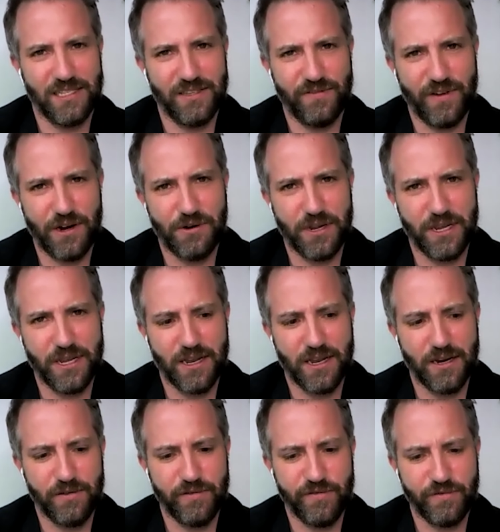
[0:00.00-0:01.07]
It's very
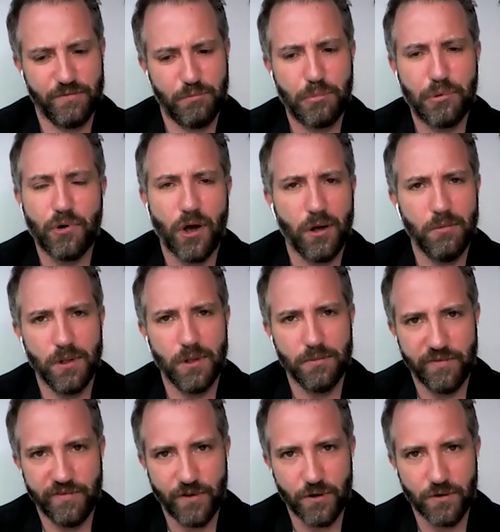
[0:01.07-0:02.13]
kind of
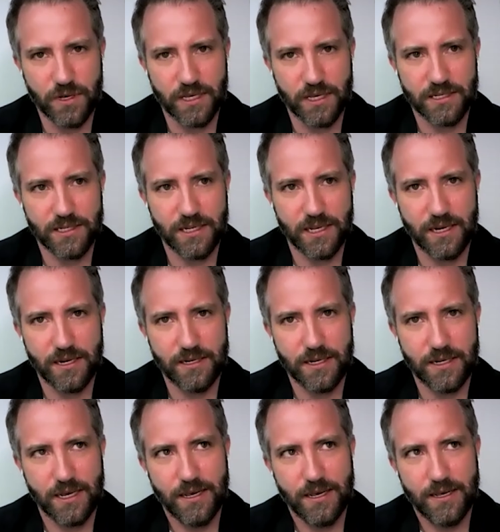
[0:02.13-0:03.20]
problem focused, and
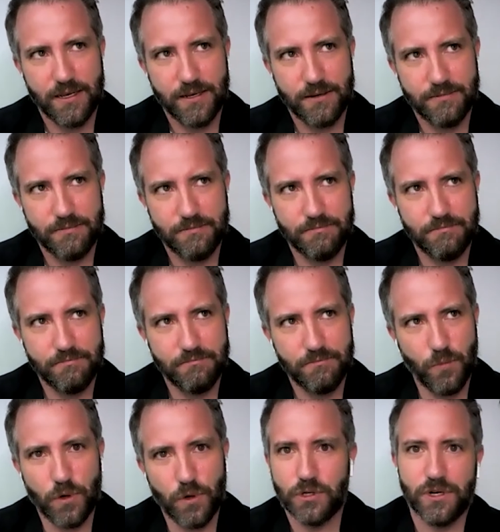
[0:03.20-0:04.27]

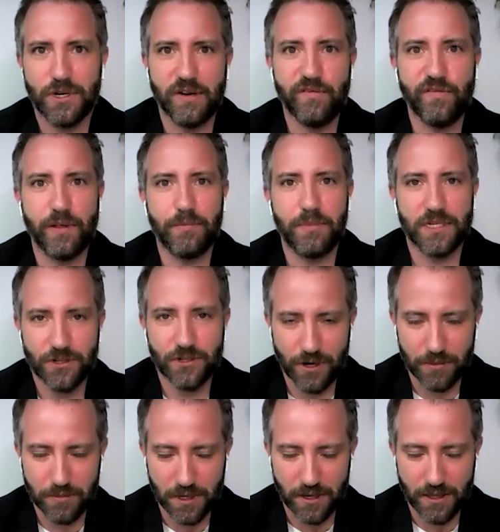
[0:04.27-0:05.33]
we're trying to flip the
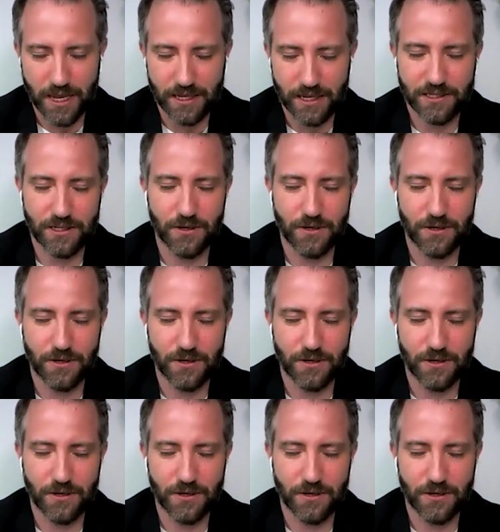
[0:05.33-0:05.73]
script on that.